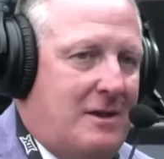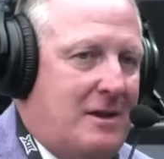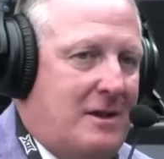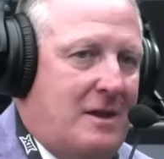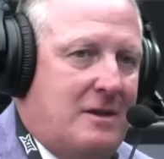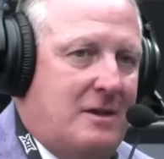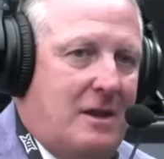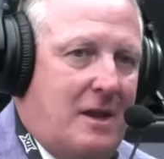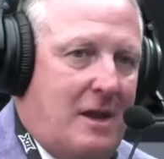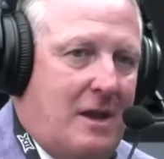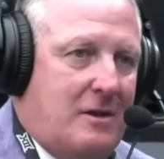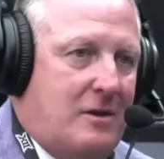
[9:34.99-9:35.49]

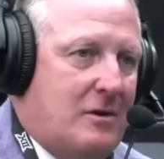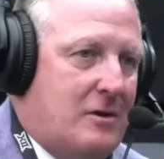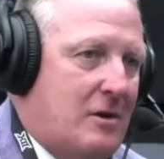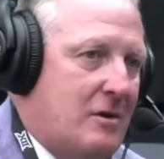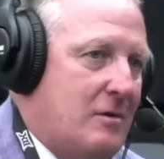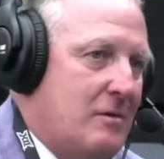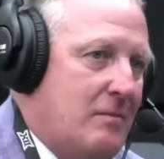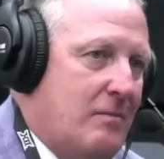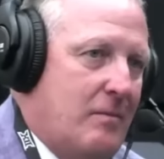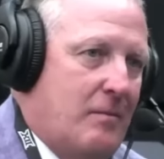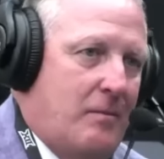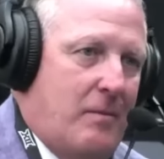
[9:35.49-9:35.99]
And you
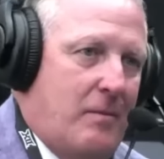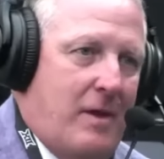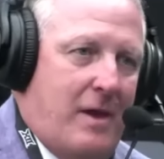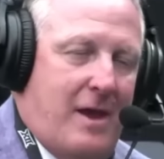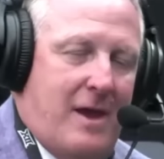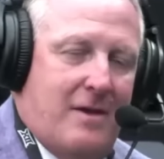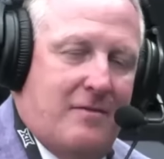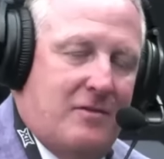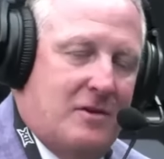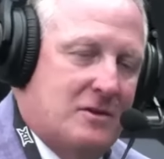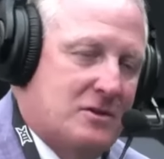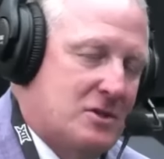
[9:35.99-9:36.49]
can
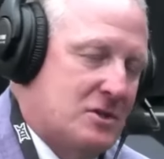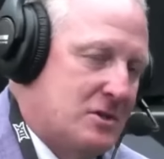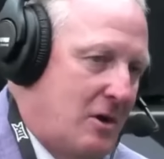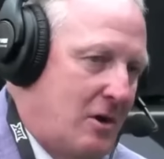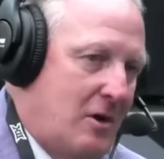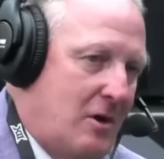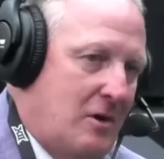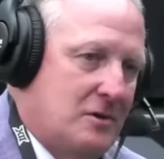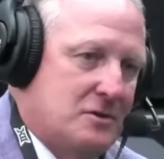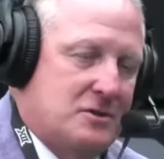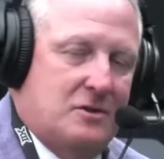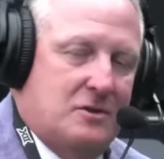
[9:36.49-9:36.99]
have
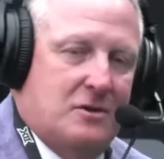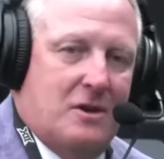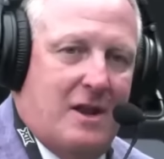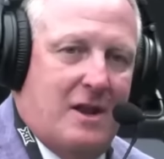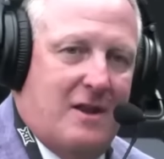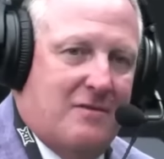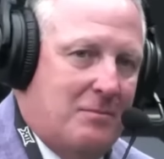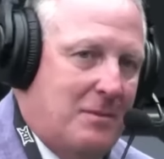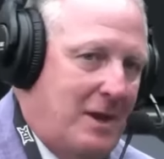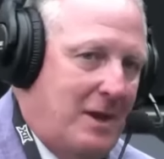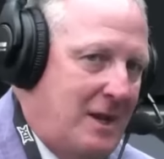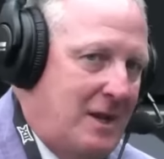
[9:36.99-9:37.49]
installs and you can
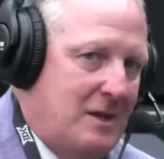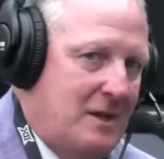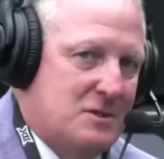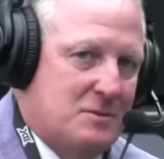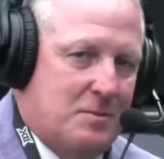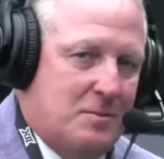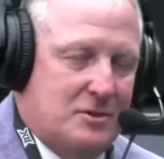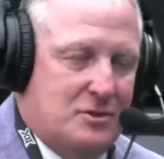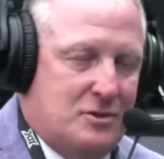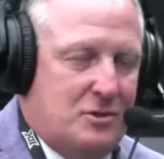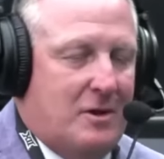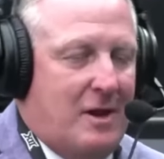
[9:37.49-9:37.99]
have meetings,
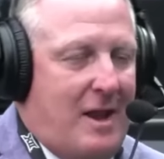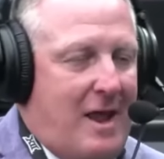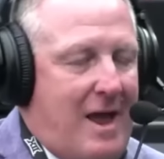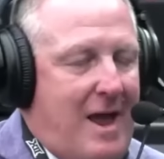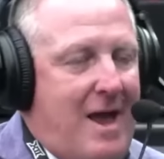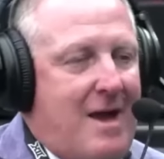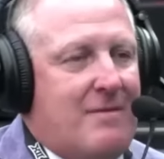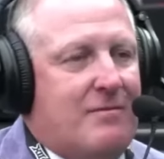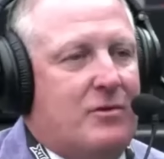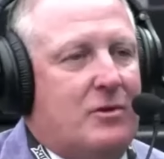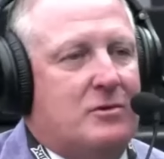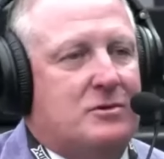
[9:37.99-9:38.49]
but you can
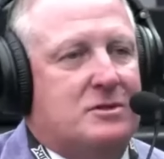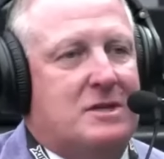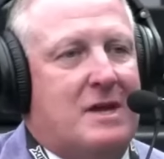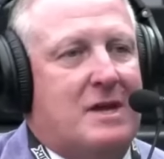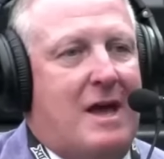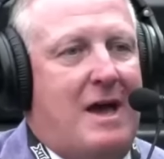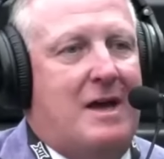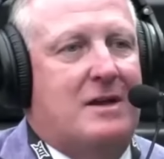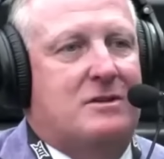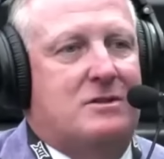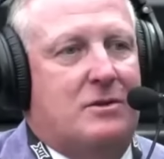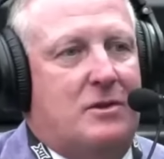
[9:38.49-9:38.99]
have those
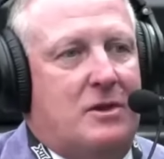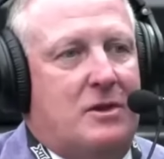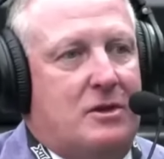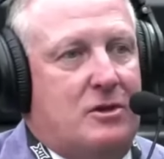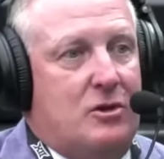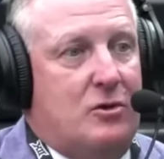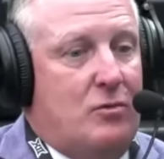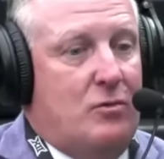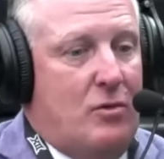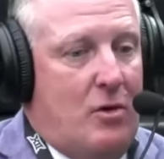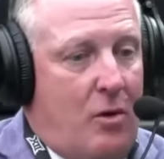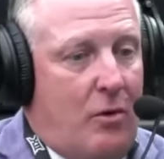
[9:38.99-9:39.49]
guys so that
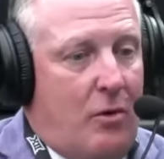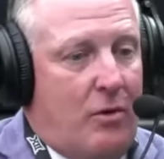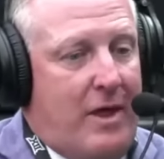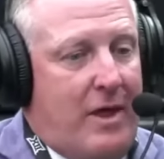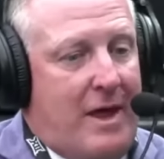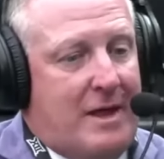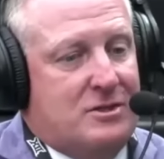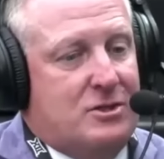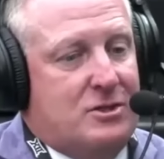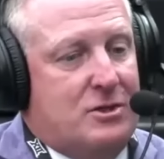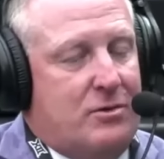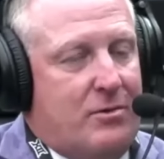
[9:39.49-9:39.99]
you know
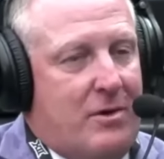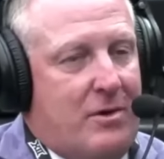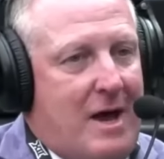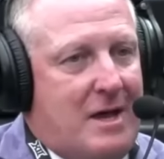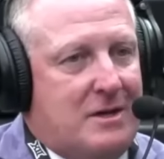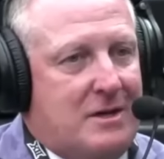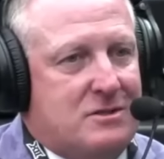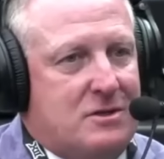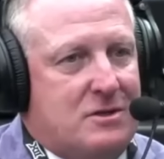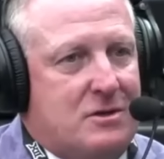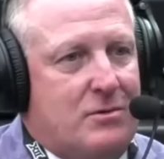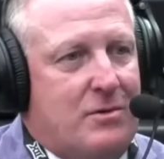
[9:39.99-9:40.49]
that's your
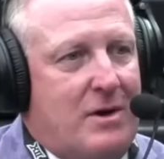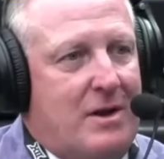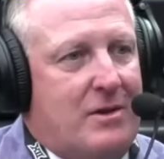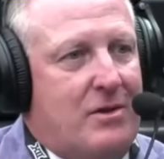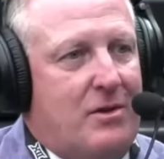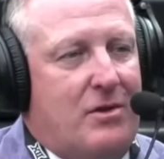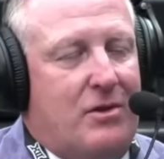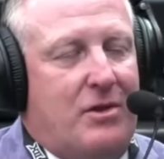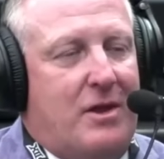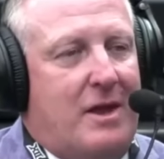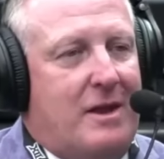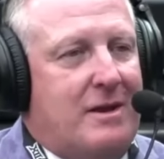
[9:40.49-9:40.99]
roster
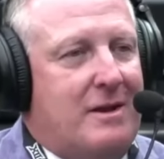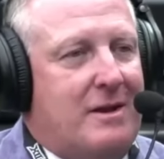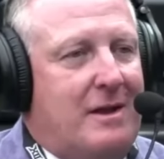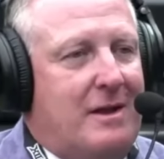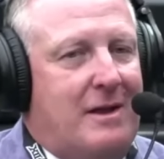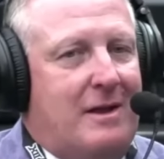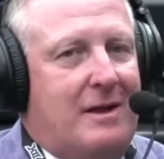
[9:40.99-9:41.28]
rather than